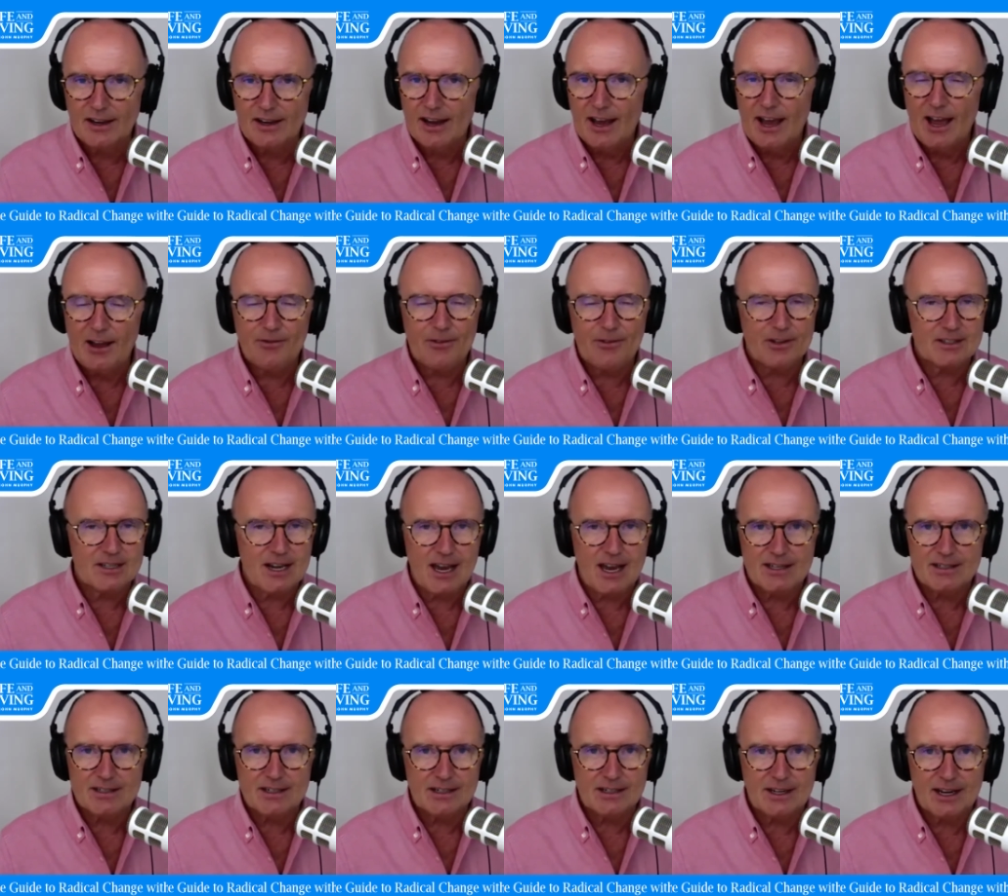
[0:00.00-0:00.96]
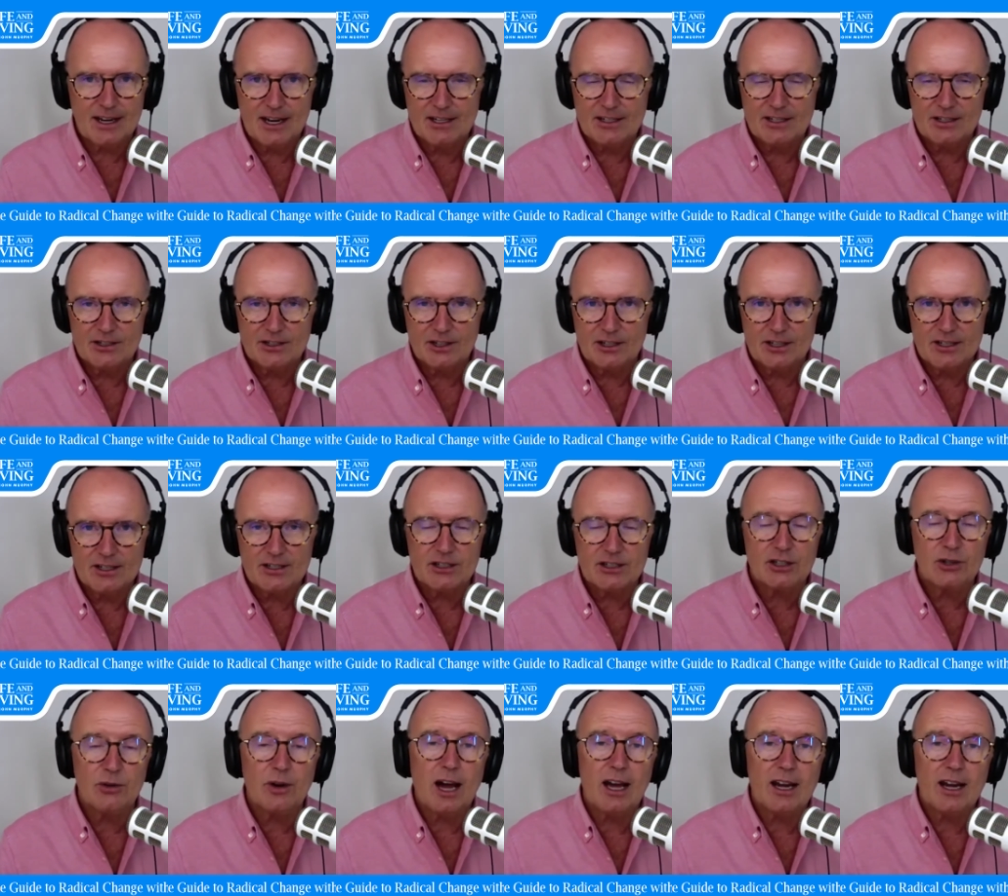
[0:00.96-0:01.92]
a fantastic lady to listen
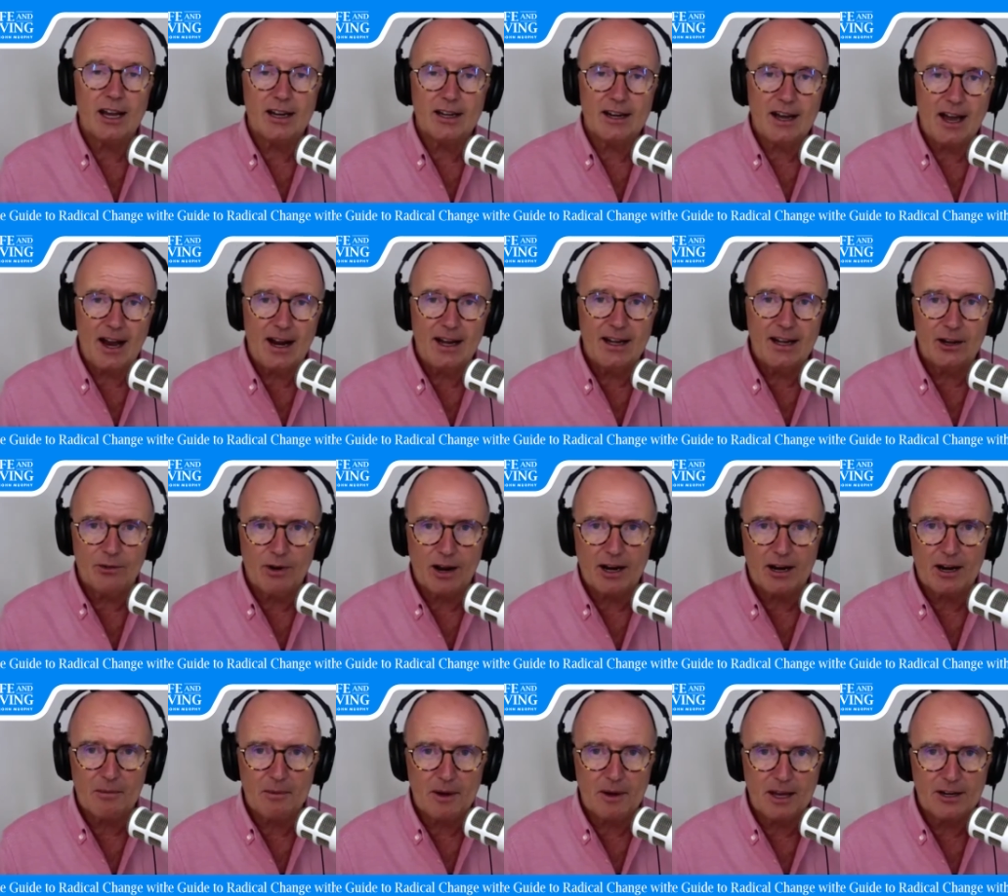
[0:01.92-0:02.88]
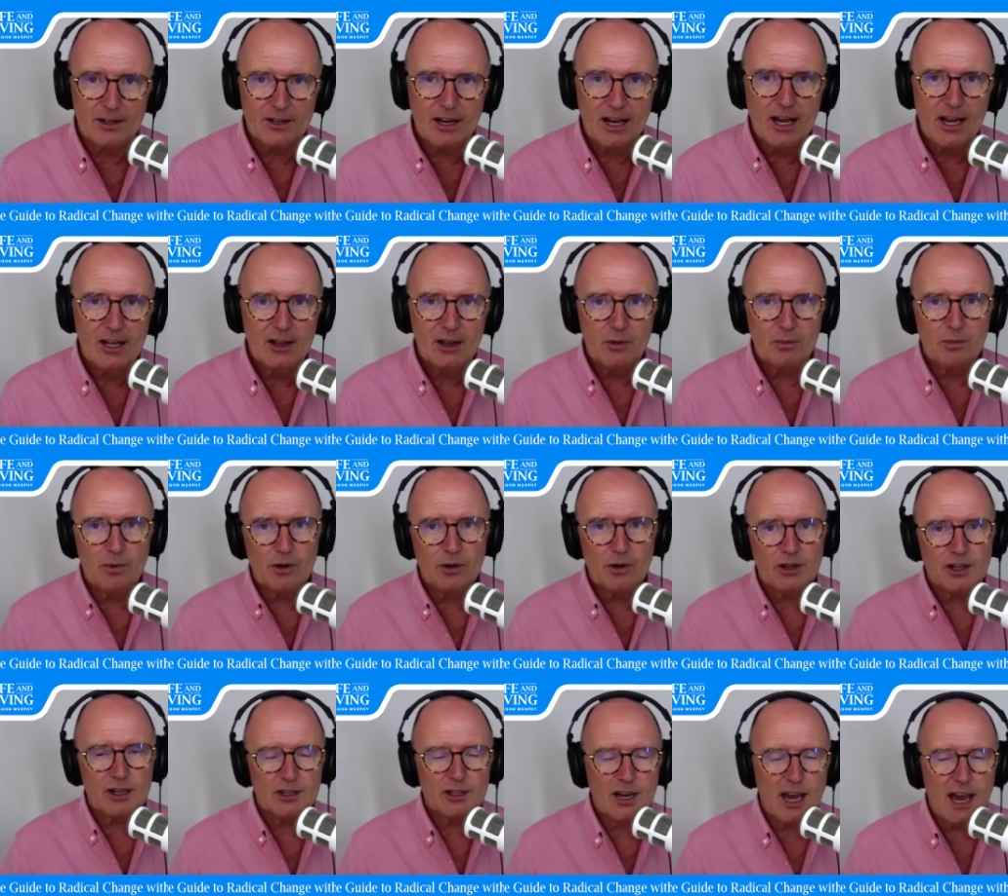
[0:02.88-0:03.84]
to, and I'd highly recommend the book,
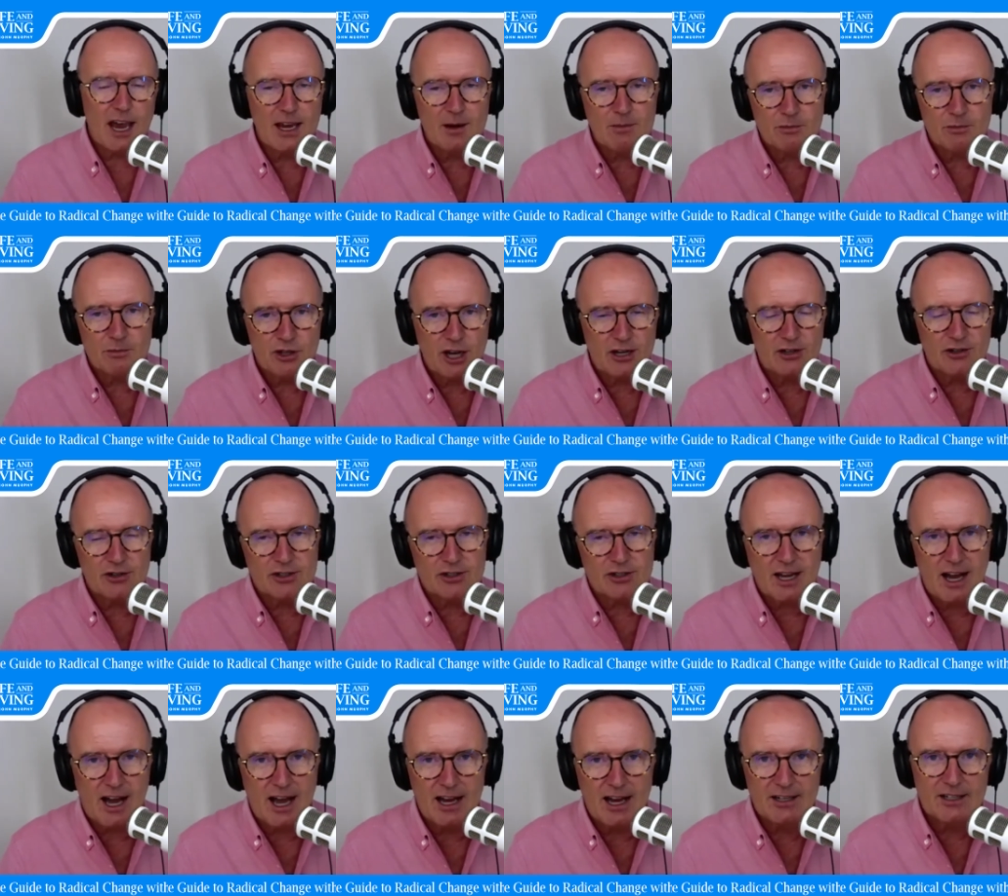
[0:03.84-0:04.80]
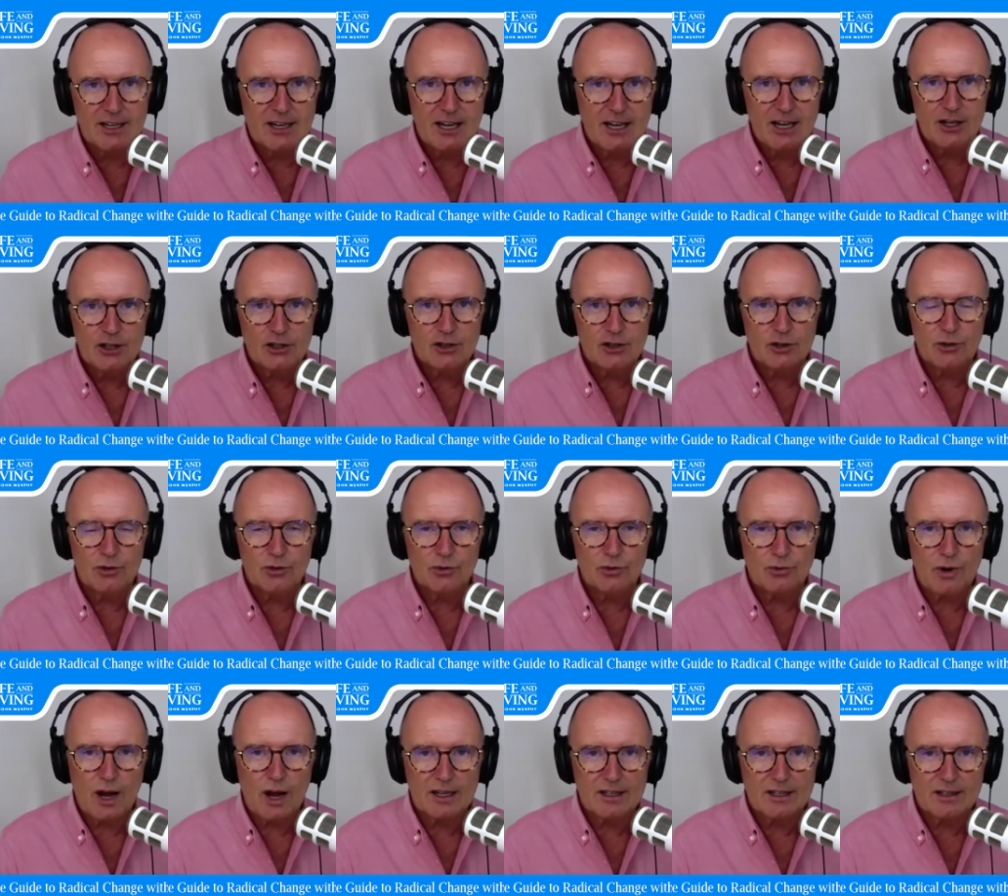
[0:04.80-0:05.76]
The Game Changer's Guide to
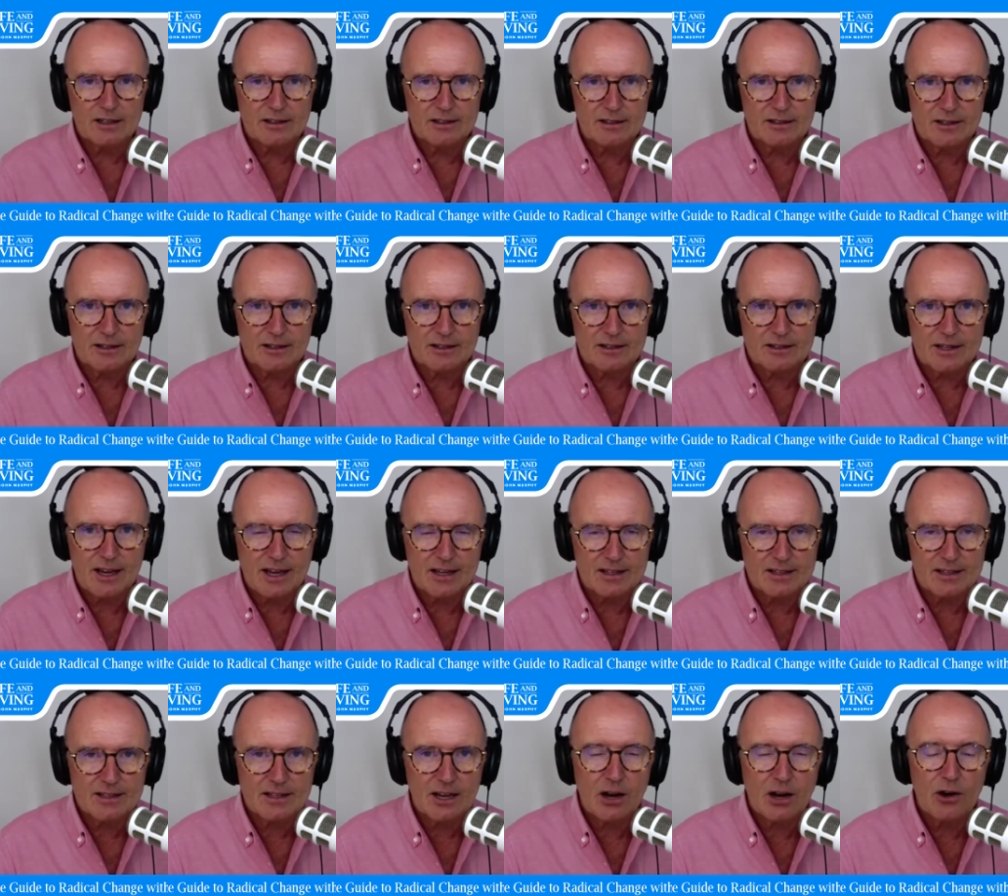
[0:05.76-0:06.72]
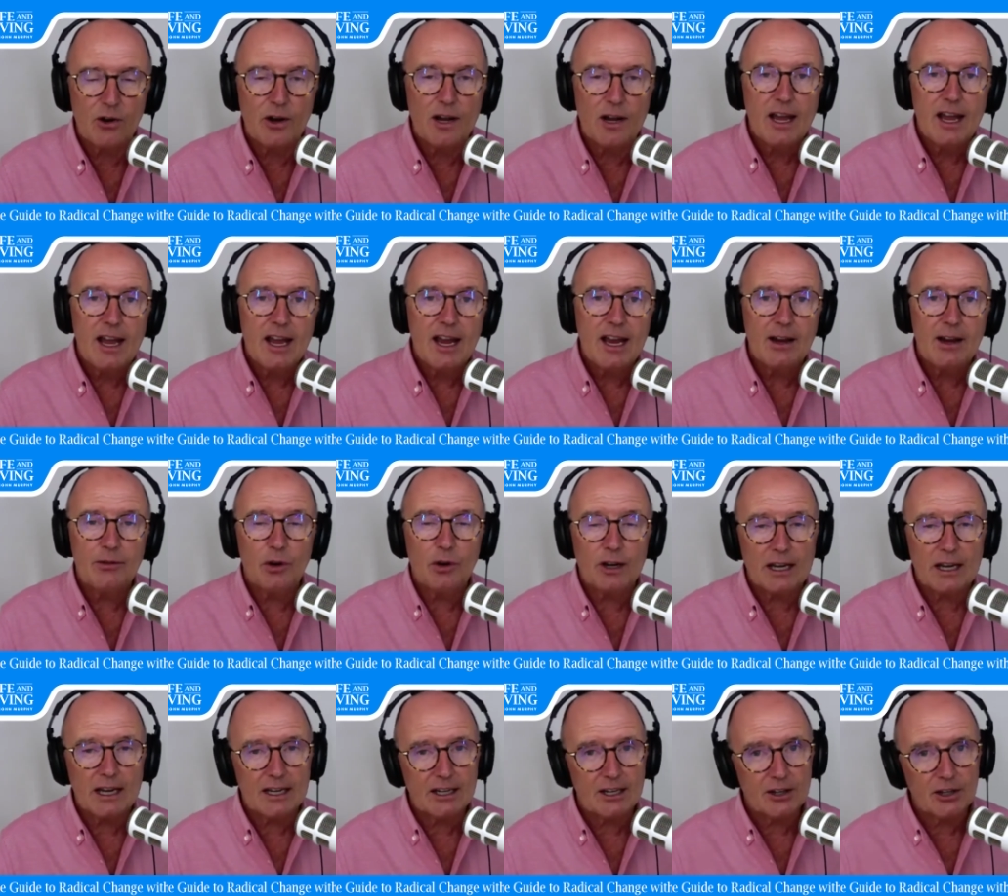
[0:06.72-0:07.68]
Radical Success. So if you want
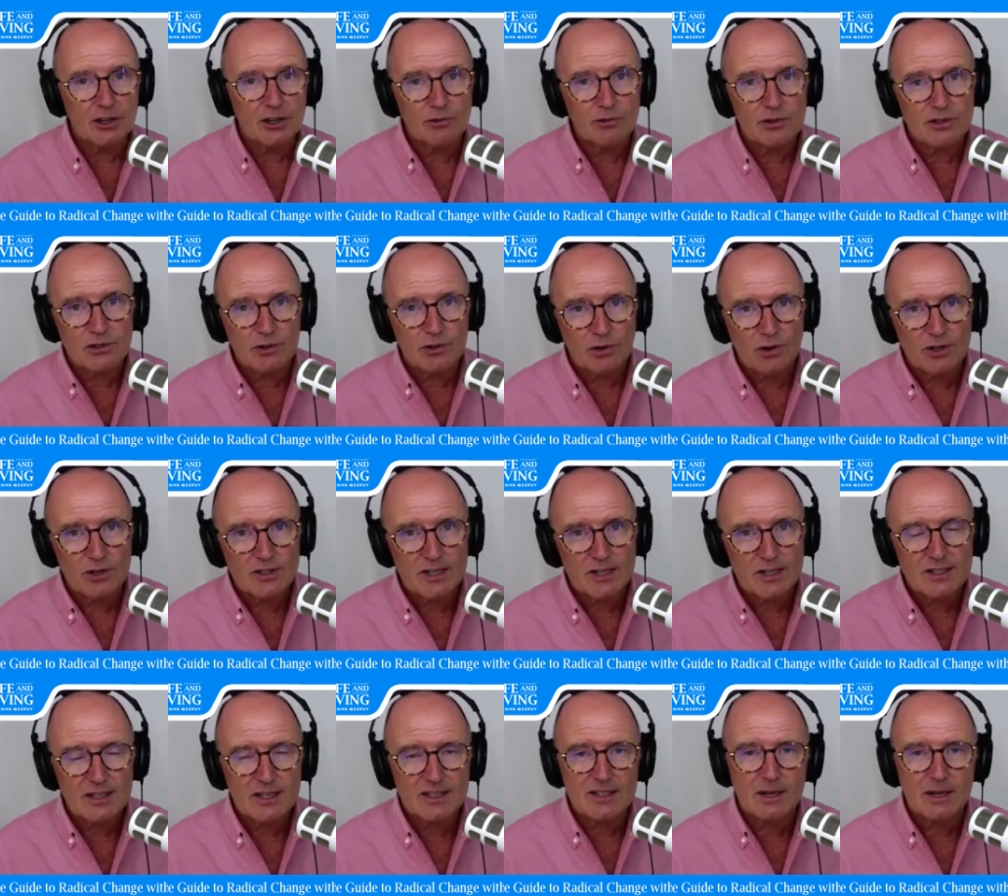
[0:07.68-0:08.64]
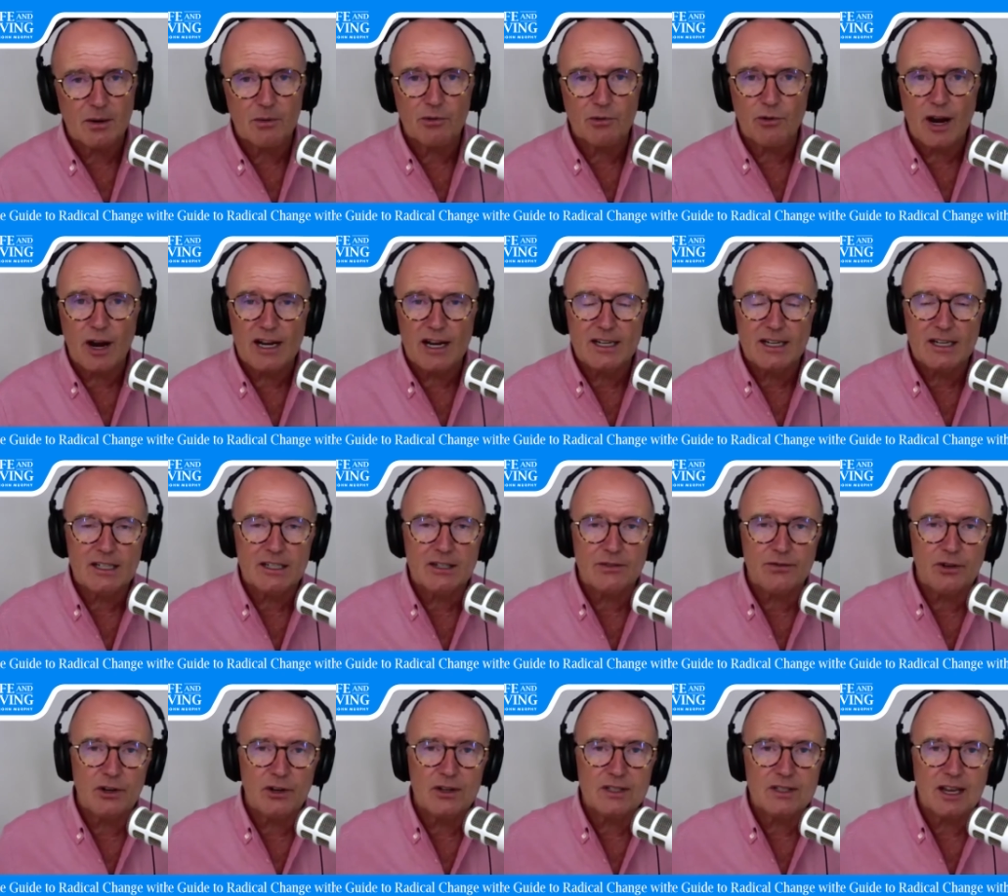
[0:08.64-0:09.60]
to get other resources, there's some great
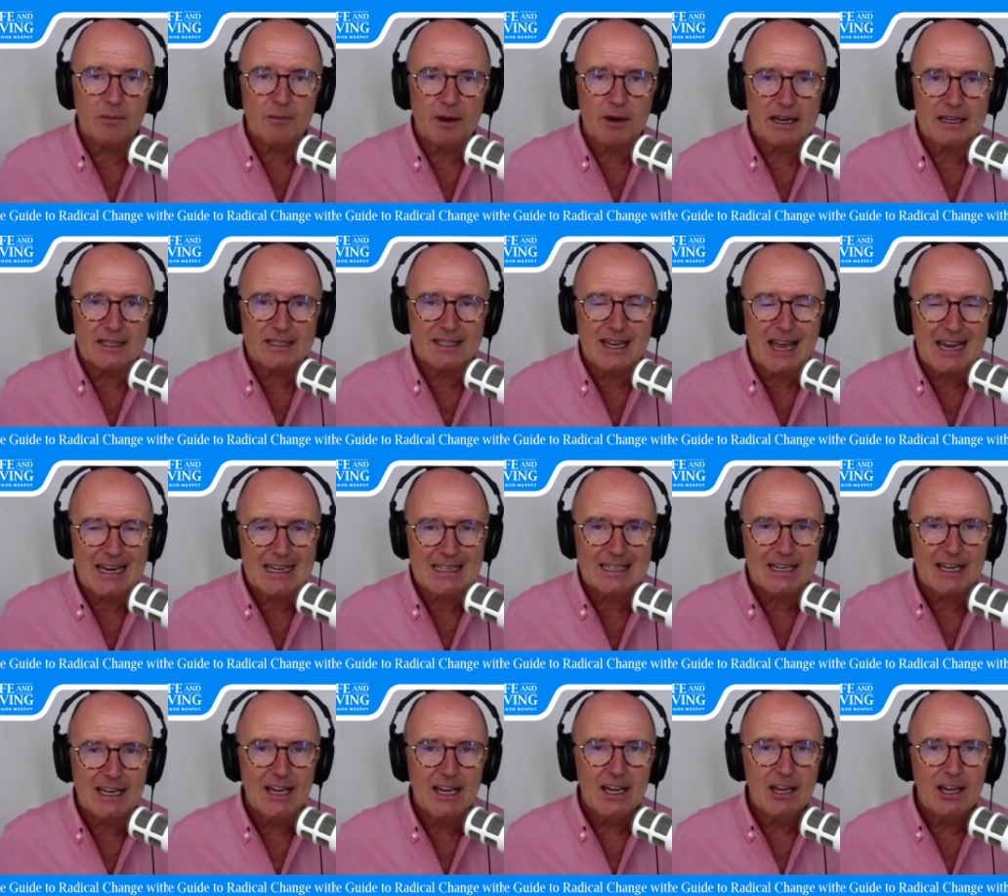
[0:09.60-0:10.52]
interviews on my site.